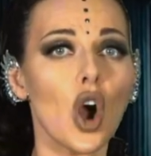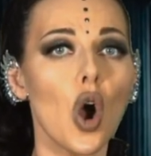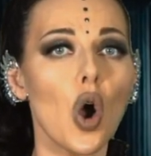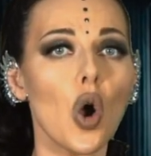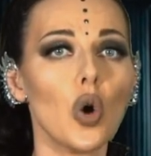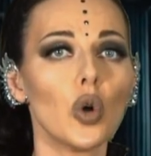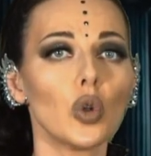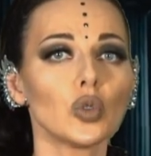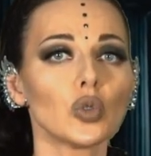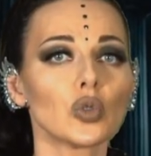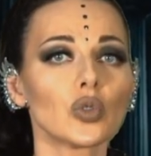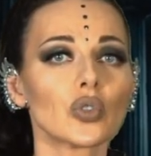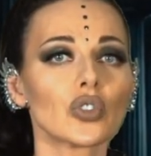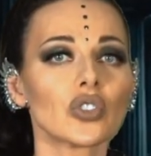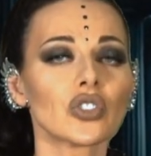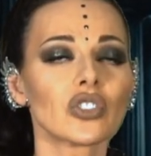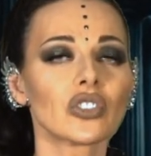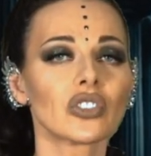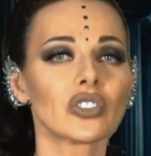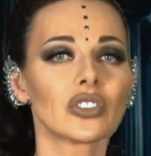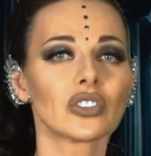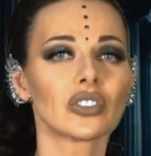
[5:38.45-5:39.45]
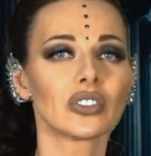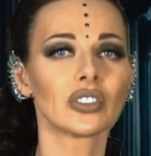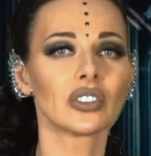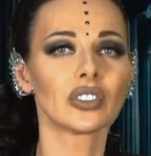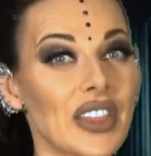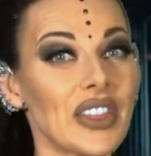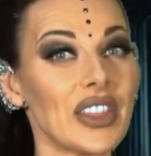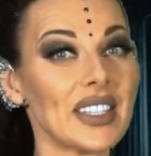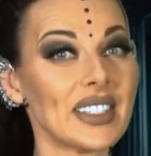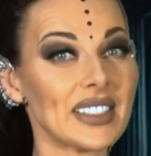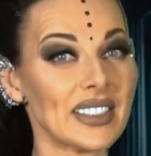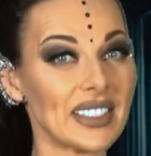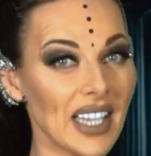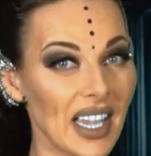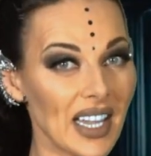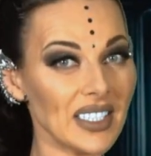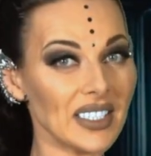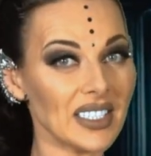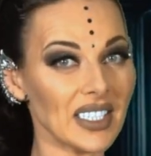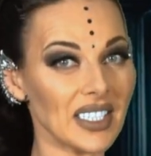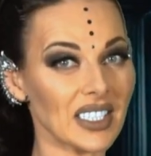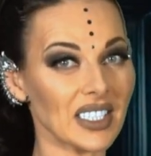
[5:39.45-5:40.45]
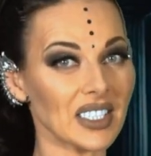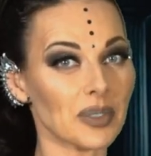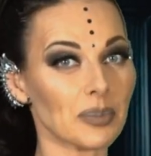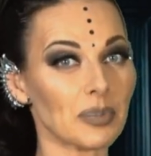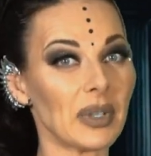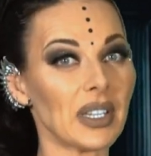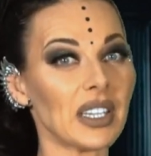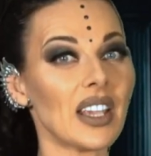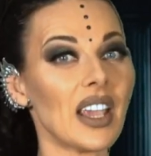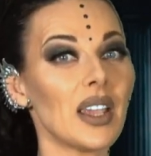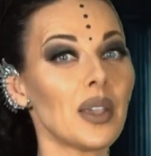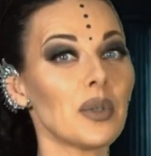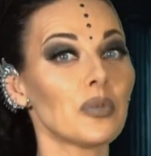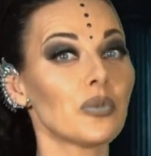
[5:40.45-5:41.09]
halls. The sightings became